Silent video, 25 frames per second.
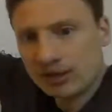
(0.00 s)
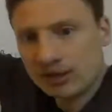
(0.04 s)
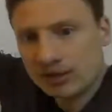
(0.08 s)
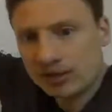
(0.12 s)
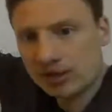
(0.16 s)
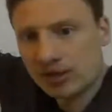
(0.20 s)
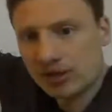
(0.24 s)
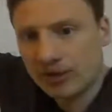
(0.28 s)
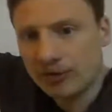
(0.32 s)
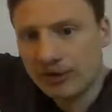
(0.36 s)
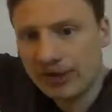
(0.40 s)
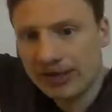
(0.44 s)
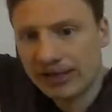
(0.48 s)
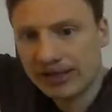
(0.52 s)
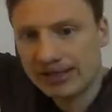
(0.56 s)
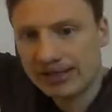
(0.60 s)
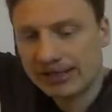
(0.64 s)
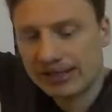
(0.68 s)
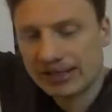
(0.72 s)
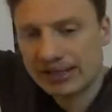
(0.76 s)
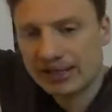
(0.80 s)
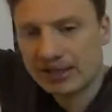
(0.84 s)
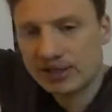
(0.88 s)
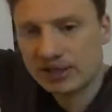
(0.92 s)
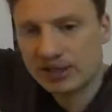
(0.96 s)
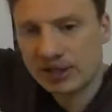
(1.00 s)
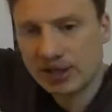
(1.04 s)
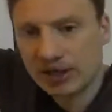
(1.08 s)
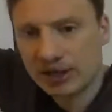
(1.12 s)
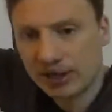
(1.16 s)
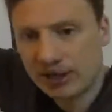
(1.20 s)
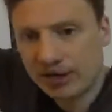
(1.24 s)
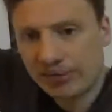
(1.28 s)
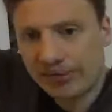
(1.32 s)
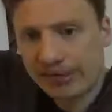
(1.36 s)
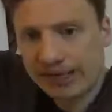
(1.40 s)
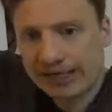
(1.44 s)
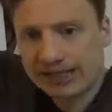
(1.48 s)
So there's the
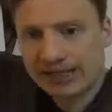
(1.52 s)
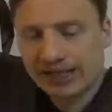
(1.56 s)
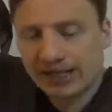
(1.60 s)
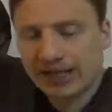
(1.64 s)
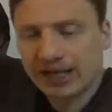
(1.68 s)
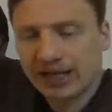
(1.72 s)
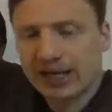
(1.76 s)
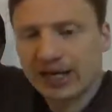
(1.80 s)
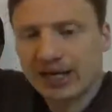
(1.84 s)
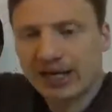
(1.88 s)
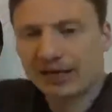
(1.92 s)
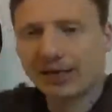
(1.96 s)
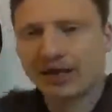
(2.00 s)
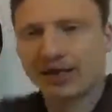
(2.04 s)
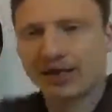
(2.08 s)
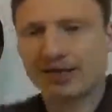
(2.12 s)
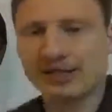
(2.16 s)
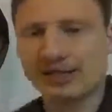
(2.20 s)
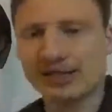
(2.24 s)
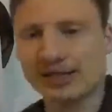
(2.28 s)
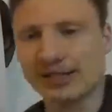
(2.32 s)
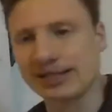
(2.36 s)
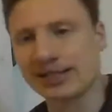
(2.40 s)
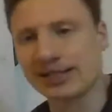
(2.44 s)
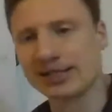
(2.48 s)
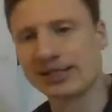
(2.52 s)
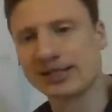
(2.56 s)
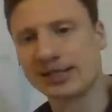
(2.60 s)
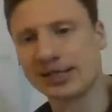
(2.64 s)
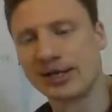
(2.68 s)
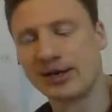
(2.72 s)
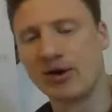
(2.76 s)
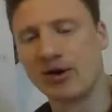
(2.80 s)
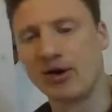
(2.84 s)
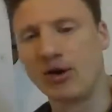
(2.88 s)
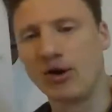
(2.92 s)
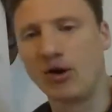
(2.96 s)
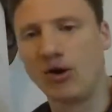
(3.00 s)
diagrammatic analysis
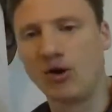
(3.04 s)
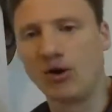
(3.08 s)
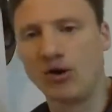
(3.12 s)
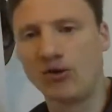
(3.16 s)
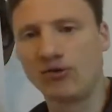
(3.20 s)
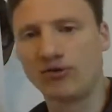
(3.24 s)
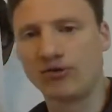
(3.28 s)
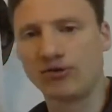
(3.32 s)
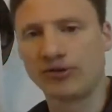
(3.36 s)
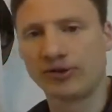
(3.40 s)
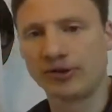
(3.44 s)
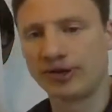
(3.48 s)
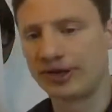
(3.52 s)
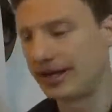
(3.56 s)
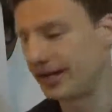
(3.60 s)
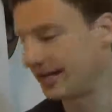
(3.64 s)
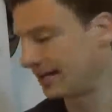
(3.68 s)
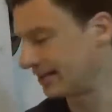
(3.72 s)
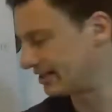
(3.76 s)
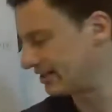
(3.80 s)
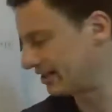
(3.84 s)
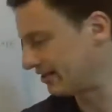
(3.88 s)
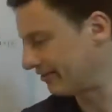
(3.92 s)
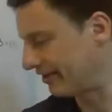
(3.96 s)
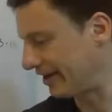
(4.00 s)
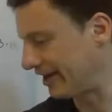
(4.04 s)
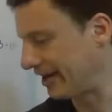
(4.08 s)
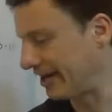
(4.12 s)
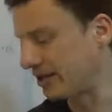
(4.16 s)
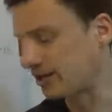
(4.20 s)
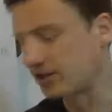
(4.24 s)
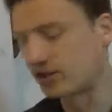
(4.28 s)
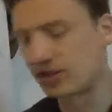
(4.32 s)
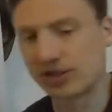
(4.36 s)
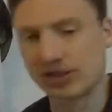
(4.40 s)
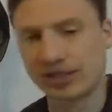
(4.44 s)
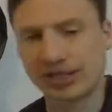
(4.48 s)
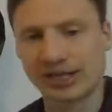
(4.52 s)
of negative
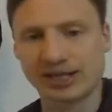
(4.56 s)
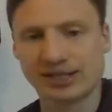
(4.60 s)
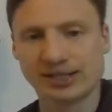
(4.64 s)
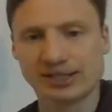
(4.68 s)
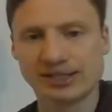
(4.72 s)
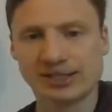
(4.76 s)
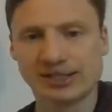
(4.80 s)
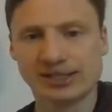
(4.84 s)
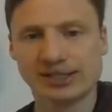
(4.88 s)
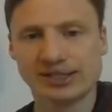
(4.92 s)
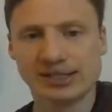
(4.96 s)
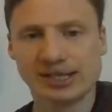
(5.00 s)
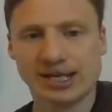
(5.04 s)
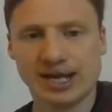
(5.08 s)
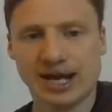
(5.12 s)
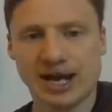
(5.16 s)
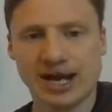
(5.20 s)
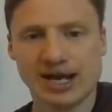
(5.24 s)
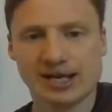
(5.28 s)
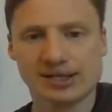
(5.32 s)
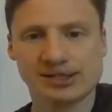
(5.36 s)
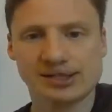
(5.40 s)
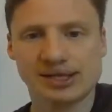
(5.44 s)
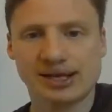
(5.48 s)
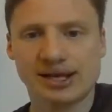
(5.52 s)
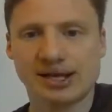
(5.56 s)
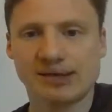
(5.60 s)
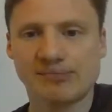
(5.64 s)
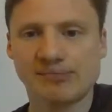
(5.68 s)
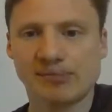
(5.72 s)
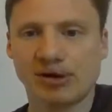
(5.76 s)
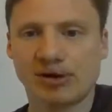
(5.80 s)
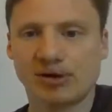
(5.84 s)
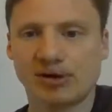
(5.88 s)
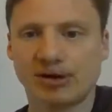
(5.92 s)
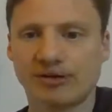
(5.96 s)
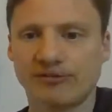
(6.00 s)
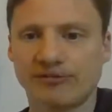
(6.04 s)
externalities as a
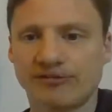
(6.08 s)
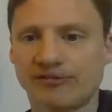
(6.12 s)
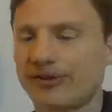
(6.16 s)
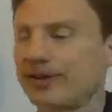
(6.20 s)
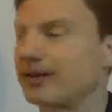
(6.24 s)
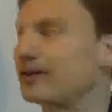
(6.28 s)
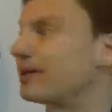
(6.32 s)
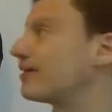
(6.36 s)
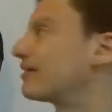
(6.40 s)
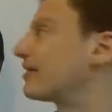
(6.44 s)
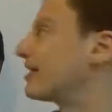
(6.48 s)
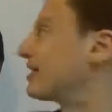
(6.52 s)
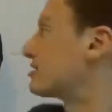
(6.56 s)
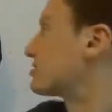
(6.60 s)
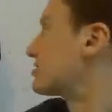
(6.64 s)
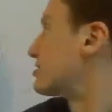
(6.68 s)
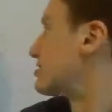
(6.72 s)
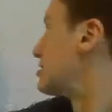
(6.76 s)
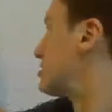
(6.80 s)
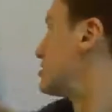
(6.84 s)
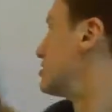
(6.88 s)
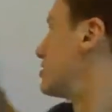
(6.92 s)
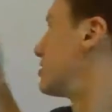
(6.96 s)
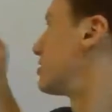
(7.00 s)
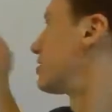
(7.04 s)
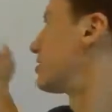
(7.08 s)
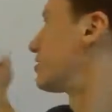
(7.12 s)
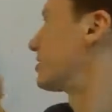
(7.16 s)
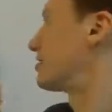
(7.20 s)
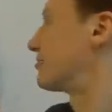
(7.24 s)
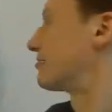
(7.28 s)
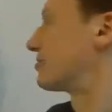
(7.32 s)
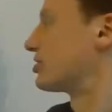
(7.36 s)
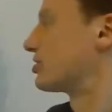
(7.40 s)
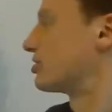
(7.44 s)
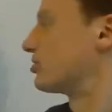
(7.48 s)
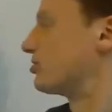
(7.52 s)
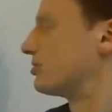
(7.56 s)
market failure. That's the
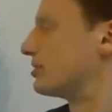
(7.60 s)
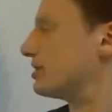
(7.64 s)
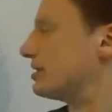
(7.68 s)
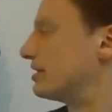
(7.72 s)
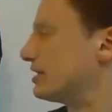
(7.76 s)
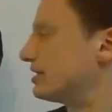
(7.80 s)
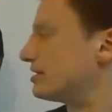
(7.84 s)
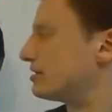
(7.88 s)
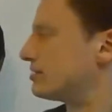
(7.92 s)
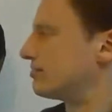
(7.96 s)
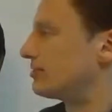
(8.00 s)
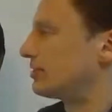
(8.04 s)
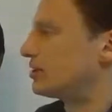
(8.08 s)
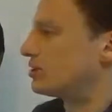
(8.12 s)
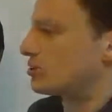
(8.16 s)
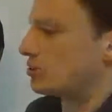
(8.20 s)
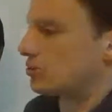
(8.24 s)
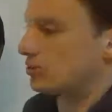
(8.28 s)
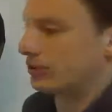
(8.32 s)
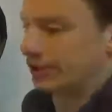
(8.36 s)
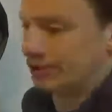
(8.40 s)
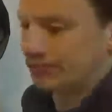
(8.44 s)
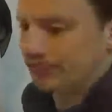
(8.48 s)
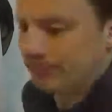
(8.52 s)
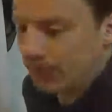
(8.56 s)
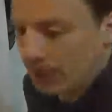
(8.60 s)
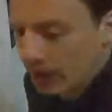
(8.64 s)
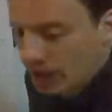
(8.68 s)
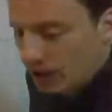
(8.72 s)
diagram that you would need to be drawing.